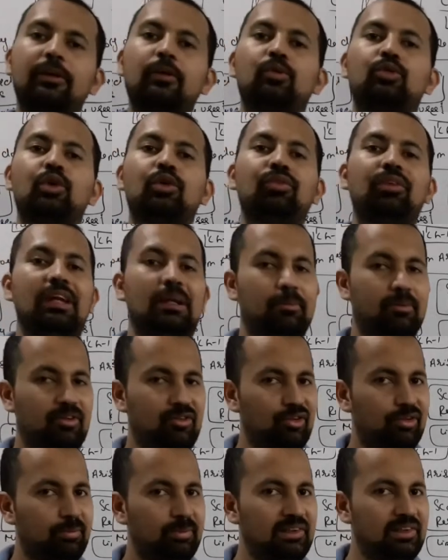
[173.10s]
use of labor
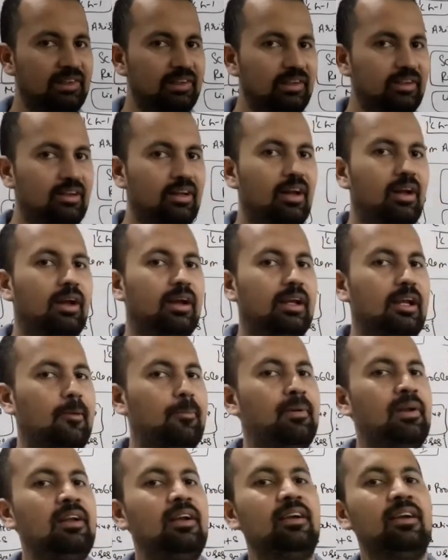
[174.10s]
should be there.
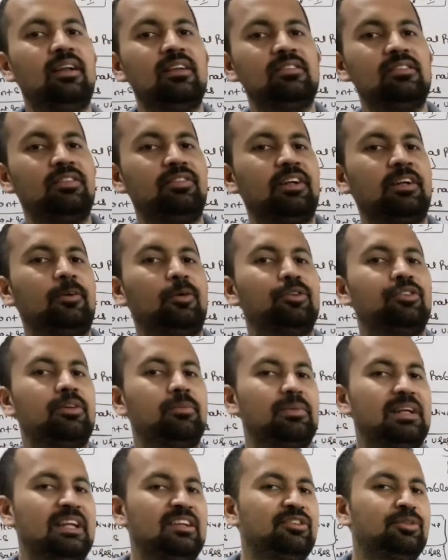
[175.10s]
Capital intensive
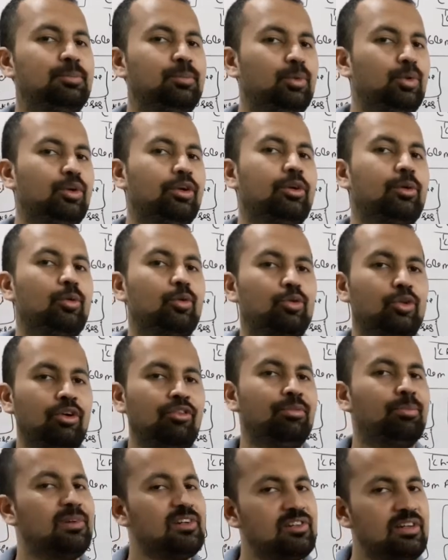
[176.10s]
technology means more use
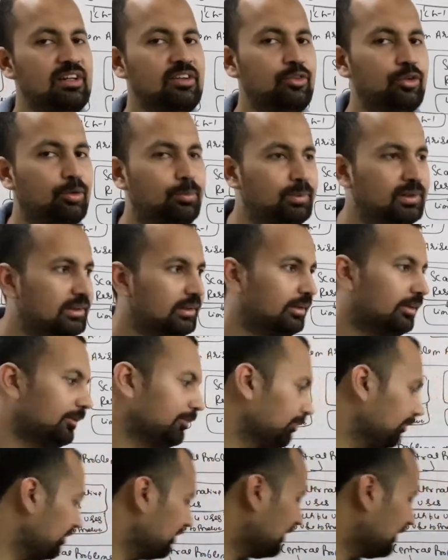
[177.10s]
of machine should be there.